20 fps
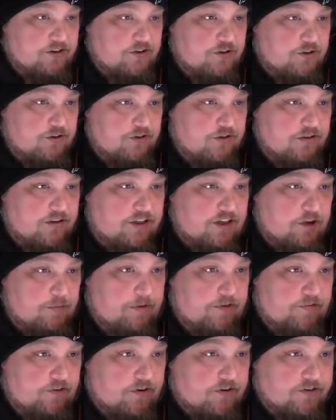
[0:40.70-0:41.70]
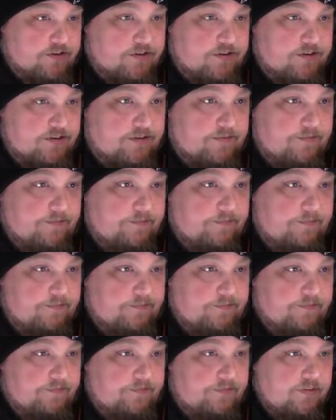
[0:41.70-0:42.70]
you'll kill me first. Right?
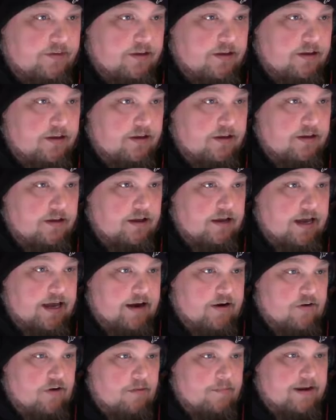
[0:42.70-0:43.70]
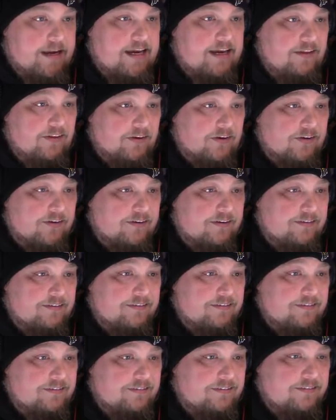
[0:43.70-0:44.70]
I don't know. I'm a killer.
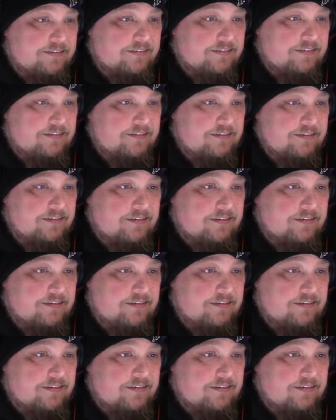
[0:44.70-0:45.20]
You're a hunter. You don't